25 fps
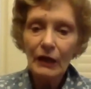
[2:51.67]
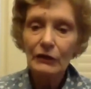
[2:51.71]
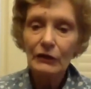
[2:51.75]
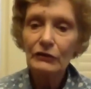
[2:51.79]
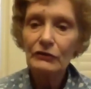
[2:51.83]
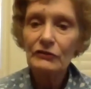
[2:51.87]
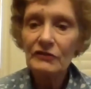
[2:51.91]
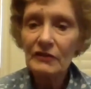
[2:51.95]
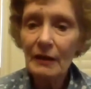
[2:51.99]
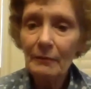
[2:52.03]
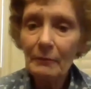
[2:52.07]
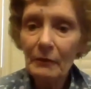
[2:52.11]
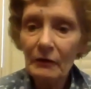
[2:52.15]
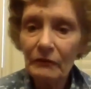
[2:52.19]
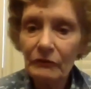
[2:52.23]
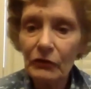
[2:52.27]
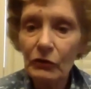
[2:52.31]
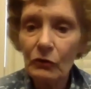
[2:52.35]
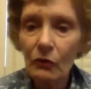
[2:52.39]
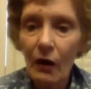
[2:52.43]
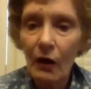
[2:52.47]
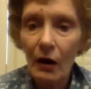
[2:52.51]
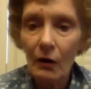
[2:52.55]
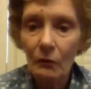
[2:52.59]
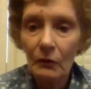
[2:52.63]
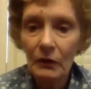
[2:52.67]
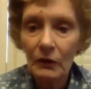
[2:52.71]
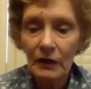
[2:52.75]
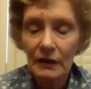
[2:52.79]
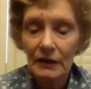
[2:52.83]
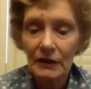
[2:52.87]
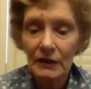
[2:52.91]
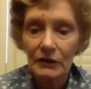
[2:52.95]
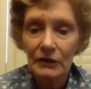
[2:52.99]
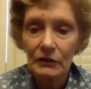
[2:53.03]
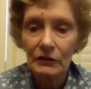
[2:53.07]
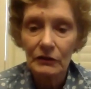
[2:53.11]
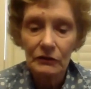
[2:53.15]
some of you all were going
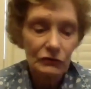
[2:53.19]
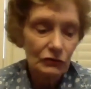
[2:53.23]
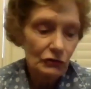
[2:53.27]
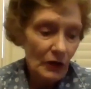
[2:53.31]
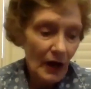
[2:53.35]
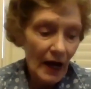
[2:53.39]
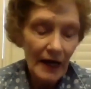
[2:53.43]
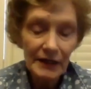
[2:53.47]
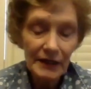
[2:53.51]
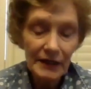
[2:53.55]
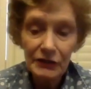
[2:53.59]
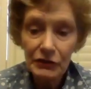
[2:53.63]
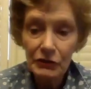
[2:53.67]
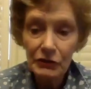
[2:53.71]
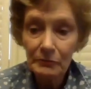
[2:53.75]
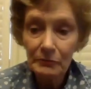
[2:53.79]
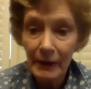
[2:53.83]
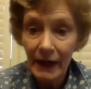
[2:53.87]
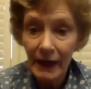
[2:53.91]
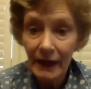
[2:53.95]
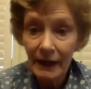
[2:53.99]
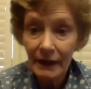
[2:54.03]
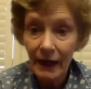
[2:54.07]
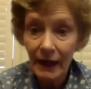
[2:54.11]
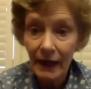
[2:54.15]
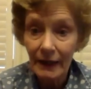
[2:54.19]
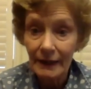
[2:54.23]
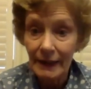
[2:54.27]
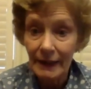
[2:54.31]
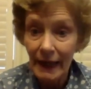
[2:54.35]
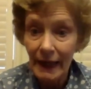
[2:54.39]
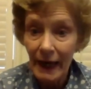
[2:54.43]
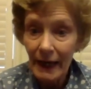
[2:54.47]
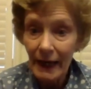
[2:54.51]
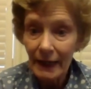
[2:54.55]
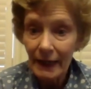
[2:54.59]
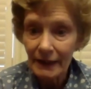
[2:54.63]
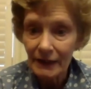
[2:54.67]
to try to make a
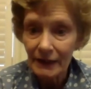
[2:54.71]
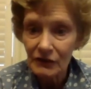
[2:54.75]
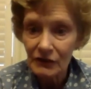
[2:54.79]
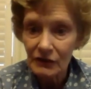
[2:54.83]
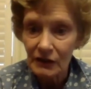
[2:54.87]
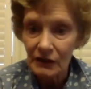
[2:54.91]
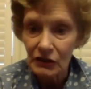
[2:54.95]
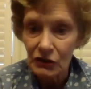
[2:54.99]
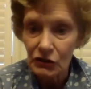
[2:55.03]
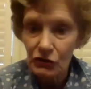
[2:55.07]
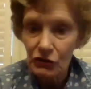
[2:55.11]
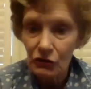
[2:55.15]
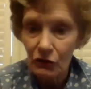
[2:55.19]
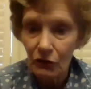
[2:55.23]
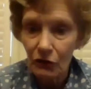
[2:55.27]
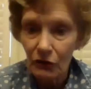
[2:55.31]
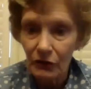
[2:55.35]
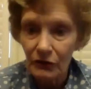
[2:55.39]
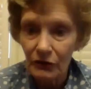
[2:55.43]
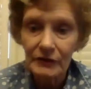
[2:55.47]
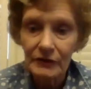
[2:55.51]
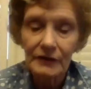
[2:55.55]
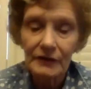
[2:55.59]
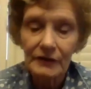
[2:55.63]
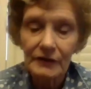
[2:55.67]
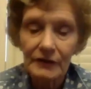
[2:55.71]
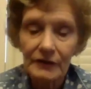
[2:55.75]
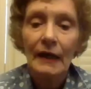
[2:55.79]
galaxy shirt.